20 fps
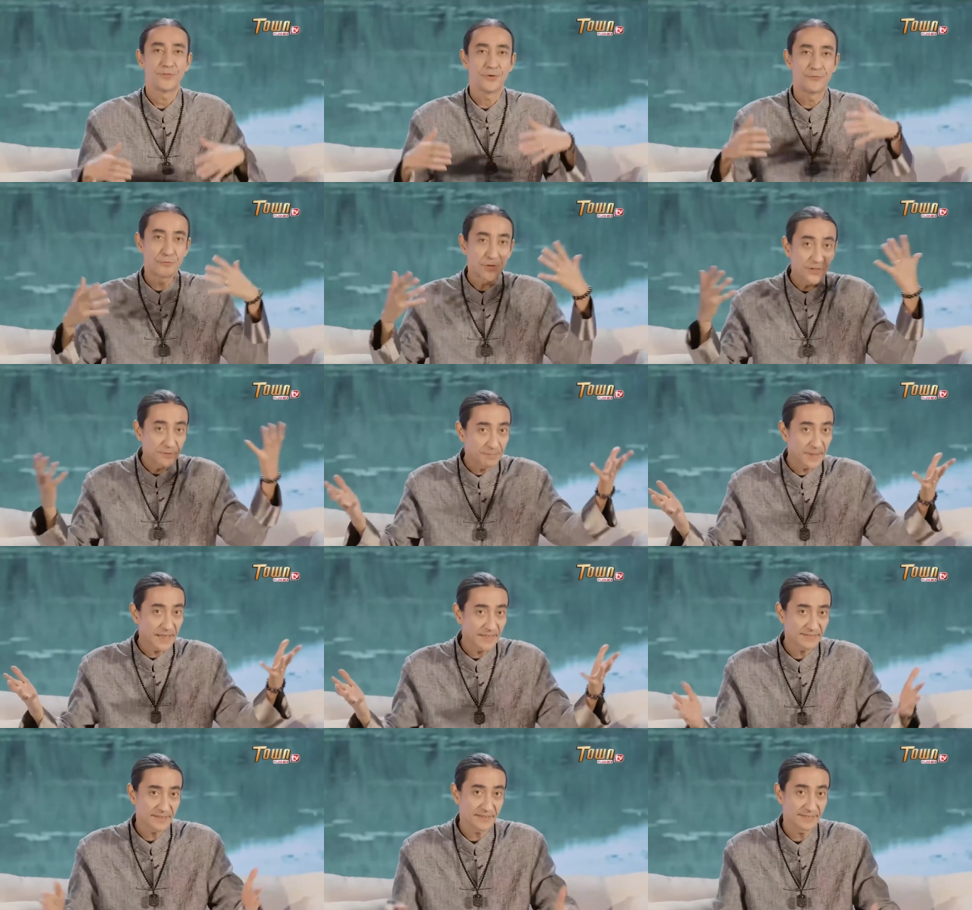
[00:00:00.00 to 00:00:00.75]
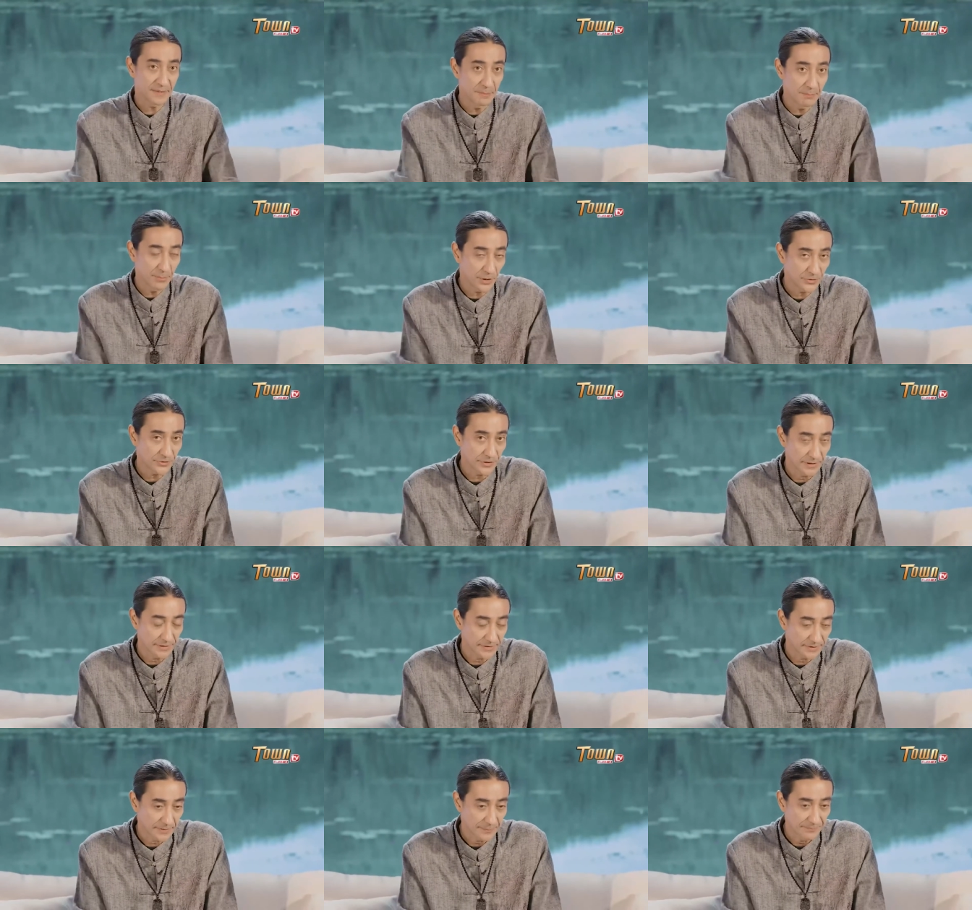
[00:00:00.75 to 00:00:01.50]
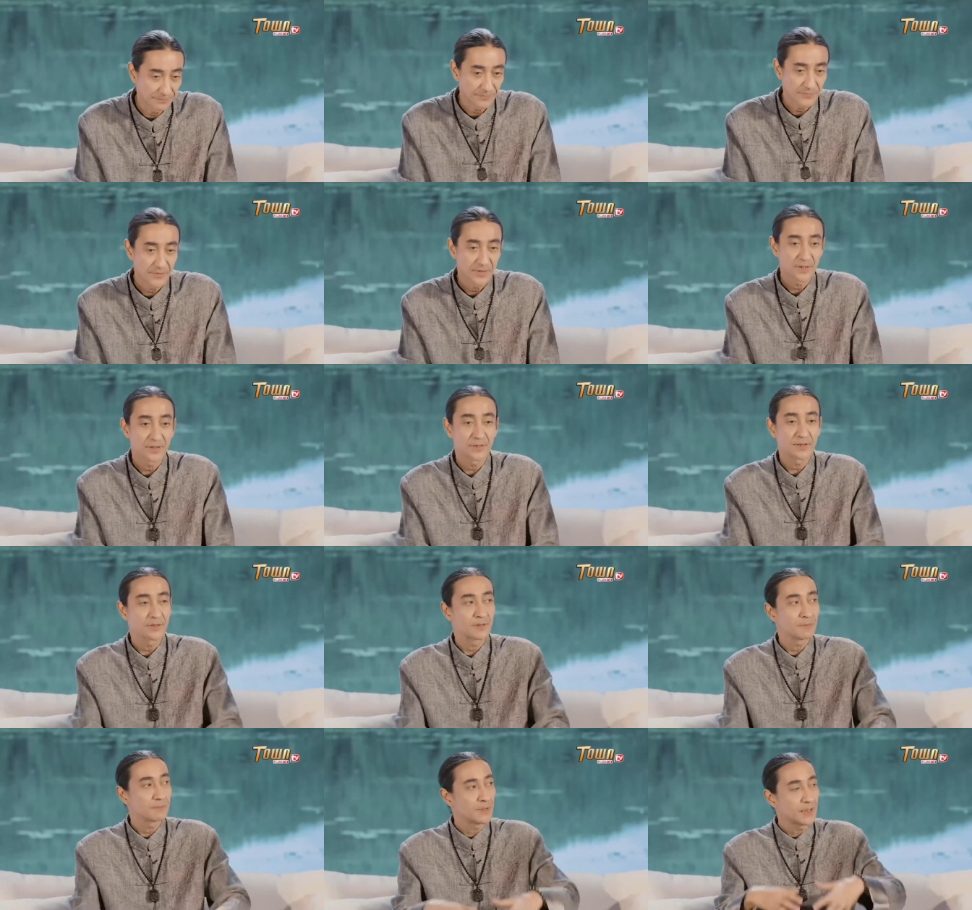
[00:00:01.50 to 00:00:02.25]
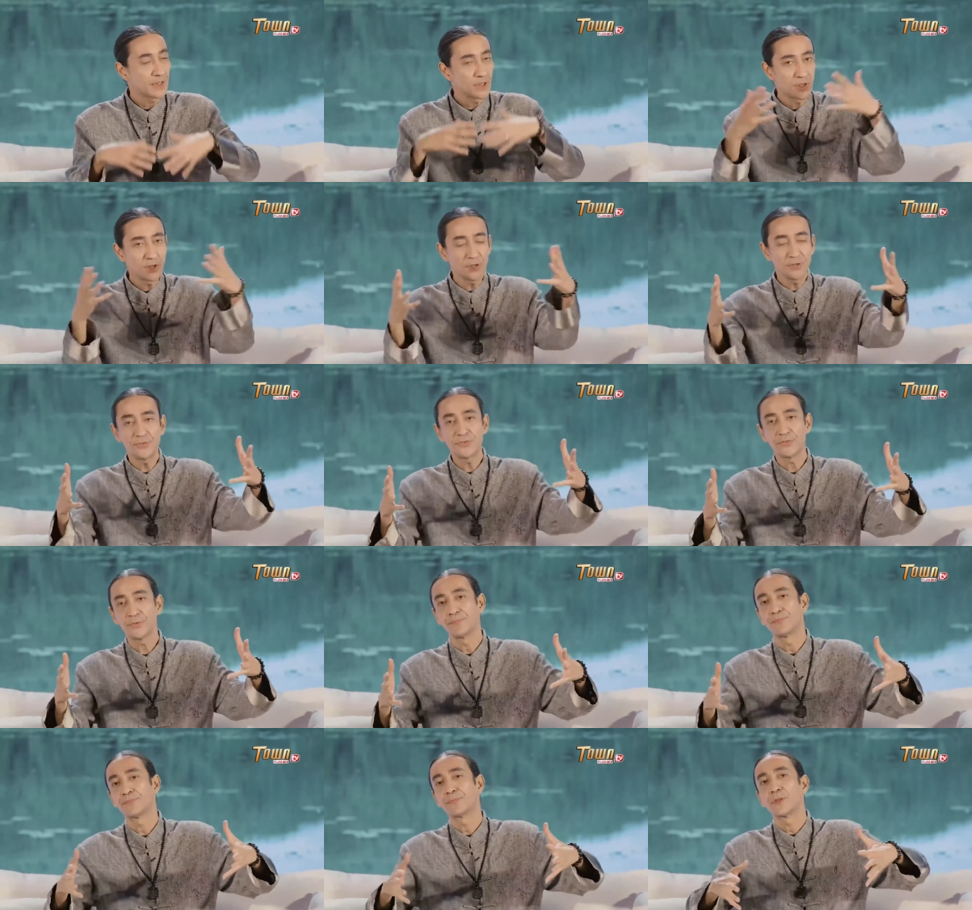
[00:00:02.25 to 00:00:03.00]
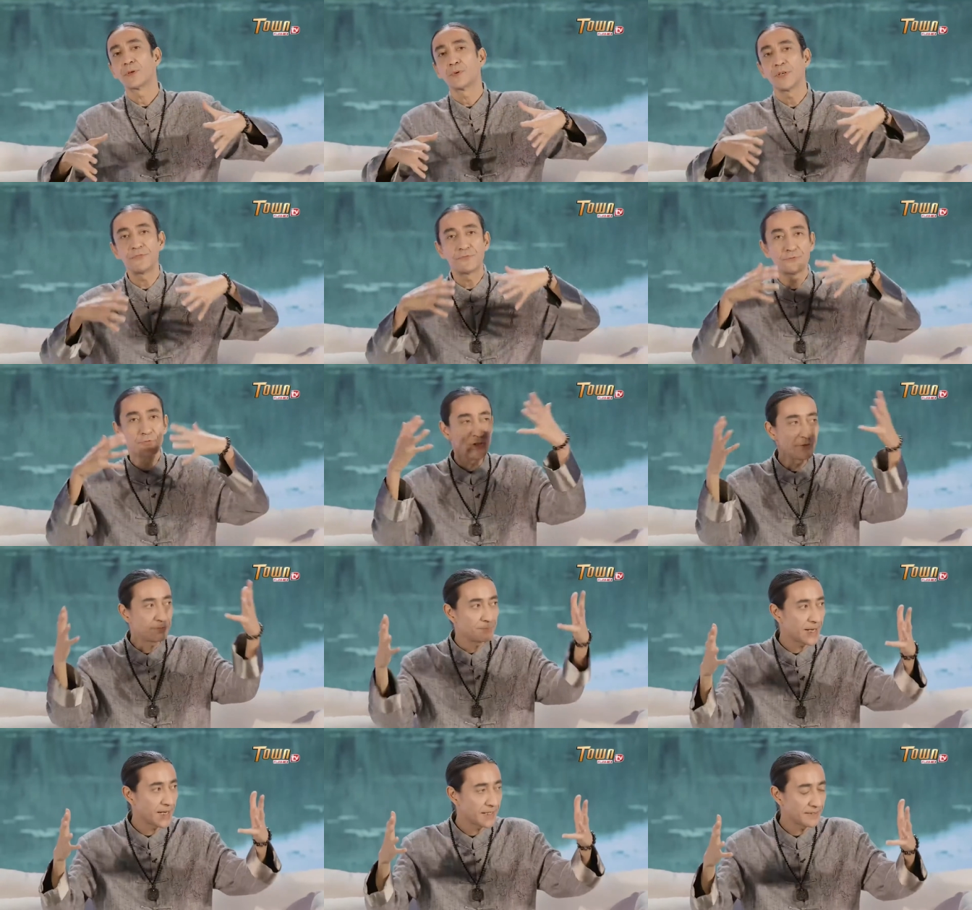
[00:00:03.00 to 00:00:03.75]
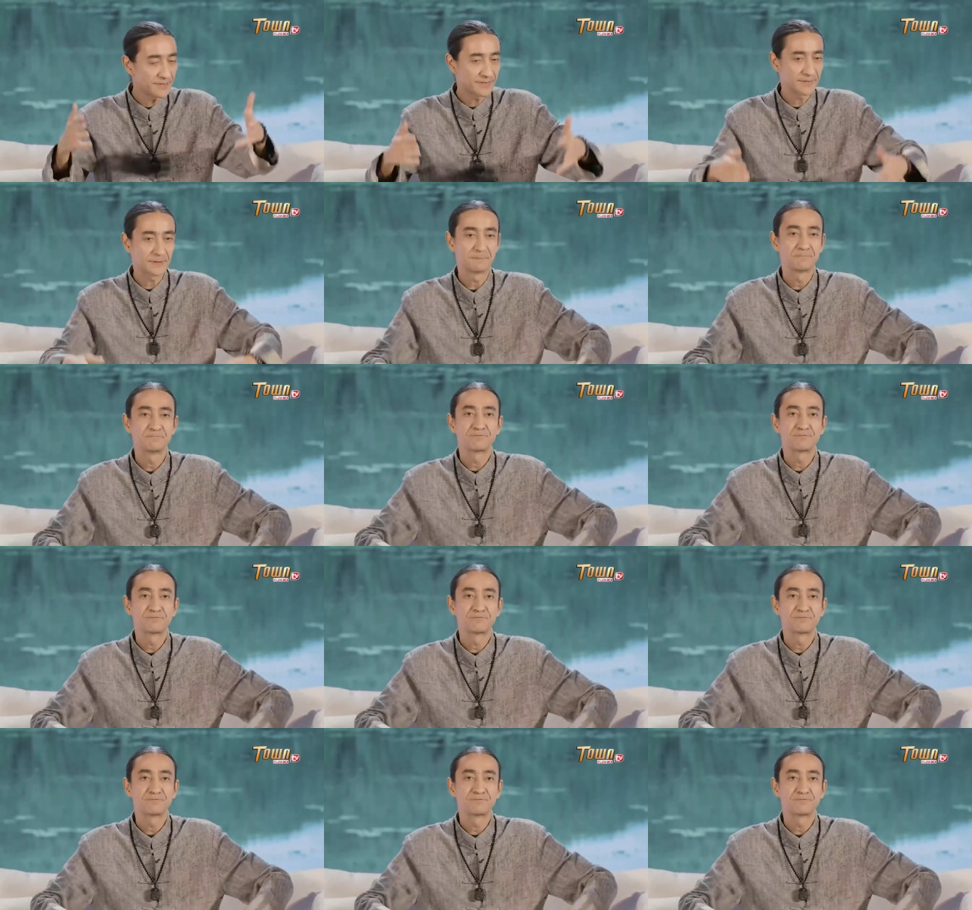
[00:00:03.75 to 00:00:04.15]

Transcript: The free space is important because with free space